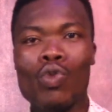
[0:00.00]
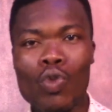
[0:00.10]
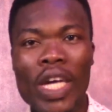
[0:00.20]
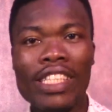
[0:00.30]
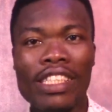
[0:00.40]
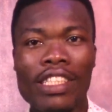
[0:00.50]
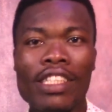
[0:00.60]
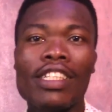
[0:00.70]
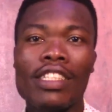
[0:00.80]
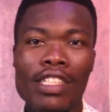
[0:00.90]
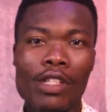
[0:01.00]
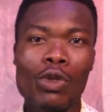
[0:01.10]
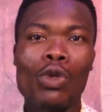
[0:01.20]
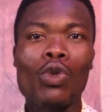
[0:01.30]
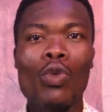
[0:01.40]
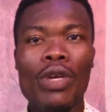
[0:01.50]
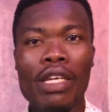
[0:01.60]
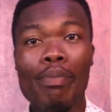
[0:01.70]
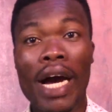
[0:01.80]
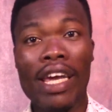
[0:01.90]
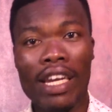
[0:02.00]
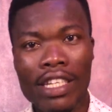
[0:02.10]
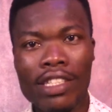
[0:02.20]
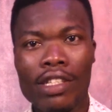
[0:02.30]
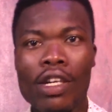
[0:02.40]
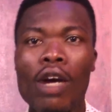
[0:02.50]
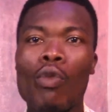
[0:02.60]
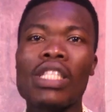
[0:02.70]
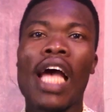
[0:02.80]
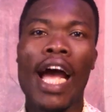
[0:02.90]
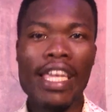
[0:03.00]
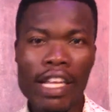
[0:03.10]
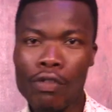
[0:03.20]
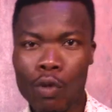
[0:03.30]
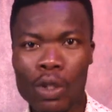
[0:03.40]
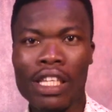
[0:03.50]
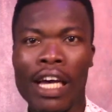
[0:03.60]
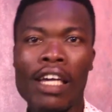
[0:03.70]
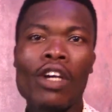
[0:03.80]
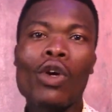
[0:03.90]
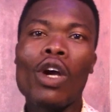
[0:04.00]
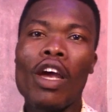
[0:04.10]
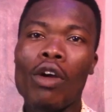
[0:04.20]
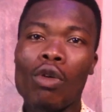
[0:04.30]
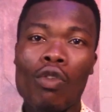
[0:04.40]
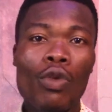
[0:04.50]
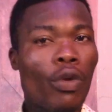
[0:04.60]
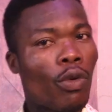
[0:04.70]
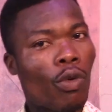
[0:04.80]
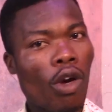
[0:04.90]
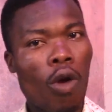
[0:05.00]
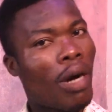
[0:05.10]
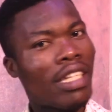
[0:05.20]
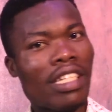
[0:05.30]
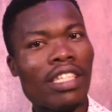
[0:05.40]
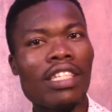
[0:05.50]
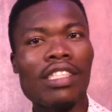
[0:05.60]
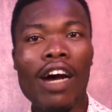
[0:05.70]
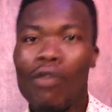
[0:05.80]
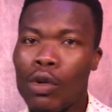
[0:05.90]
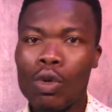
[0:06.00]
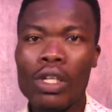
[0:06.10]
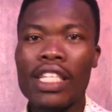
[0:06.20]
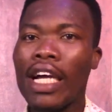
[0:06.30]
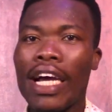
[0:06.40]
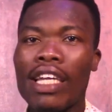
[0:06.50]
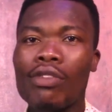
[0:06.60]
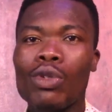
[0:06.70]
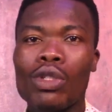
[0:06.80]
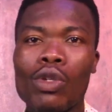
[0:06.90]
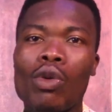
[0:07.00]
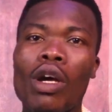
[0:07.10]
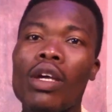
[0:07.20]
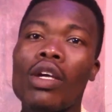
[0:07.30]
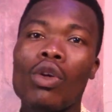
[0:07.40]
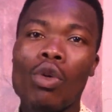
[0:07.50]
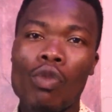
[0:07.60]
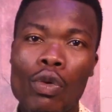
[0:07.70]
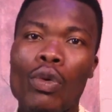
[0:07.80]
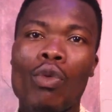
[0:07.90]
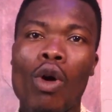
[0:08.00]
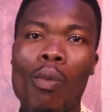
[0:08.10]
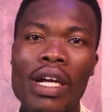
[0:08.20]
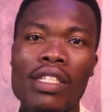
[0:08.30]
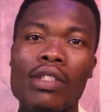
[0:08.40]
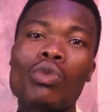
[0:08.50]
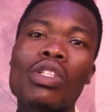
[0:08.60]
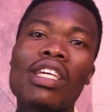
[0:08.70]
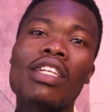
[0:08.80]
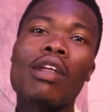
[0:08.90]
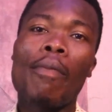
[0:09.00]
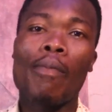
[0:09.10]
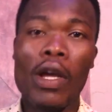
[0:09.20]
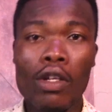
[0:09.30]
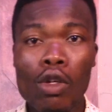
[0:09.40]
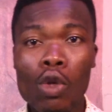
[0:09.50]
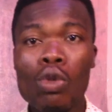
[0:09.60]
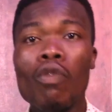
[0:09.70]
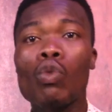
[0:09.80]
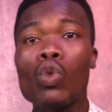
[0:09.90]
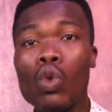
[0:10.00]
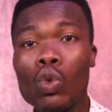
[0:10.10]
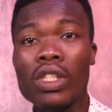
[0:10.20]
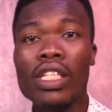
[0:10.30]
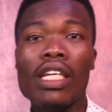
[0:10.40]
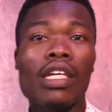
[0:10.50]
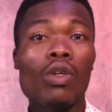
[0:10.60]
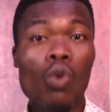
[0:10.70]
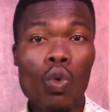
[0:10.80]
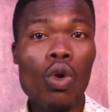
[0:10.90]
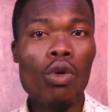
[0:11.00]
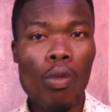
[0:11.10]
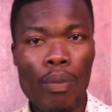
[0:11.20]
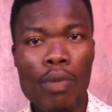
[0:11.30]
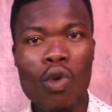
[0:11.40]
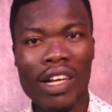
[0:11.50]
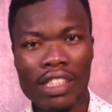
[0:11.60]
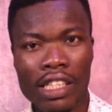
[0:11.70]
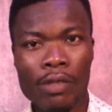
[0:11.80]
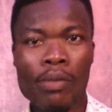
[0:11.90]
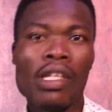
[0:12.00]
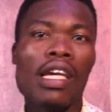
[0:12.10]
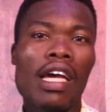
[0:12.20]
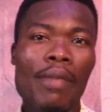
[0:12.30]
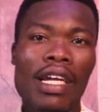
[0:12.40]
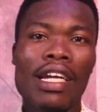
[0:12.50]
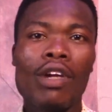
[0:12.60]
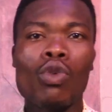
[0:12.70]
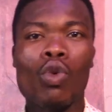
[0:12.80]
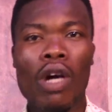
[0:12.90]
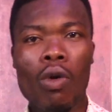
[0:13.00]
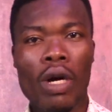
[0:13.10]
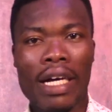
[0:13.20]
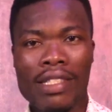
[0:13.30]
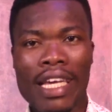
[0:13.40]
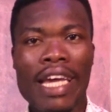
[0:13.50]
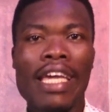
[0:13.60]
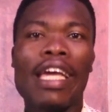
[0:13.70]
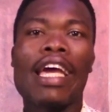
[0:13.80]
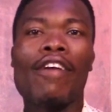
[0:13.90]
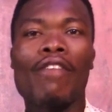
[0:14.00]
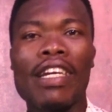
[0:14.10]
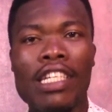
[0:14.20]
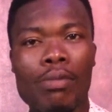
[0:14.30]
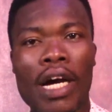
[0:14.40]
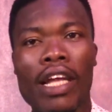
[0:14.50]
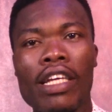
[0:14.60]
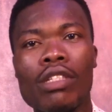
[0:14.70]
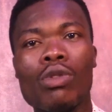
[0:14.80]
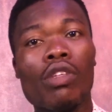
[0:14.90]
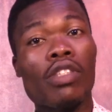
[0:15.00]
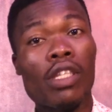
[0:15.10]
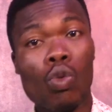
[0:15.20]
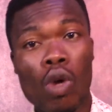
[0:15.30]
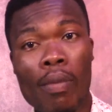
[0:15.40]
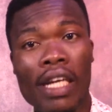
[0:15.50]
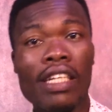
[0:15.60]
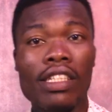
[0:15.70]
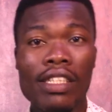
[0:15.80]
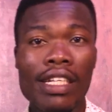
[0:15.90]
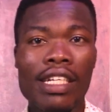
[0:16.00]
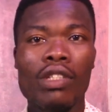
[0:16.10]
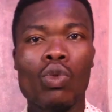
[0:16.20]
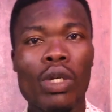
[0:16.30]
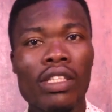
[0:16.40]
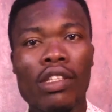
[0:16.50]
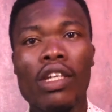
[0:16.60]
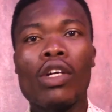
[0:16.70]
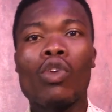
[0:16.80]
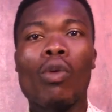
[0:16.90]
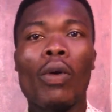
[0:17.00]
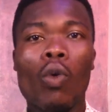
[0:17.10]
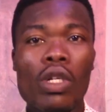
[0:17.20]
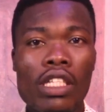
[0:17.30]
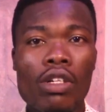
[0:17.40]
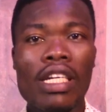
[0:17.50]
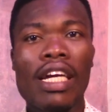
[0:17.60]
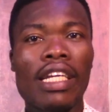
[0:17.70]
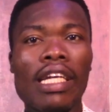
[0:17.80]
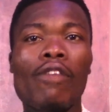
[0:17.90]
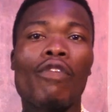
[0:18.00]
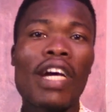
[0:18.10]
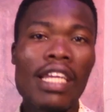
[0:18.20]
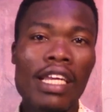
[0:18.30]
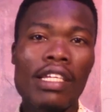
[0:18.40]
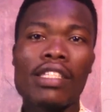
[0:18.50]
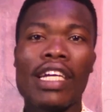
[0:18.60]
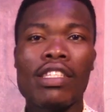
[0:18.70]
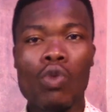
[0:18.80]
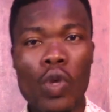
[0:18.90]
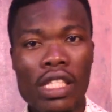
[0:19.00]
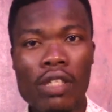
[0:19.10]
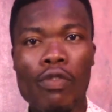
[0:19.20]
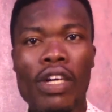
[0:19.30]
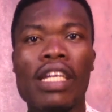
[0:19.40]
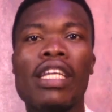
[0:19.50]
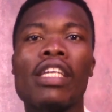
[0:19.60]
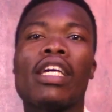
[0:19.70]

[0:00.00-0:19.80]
question. Yes, only winning by election with highest voter, and go for Jim Crow Manchester, half vote to the highest votes in the crowd, go for Jim Crow Manchester, only said a lot of goals. Gugu eko pimo asin e manana do kwa wo kasaye e fa this by election se se to aba na ni tia judge Quayson no be ko je oni ade ade finally judge Quayson finally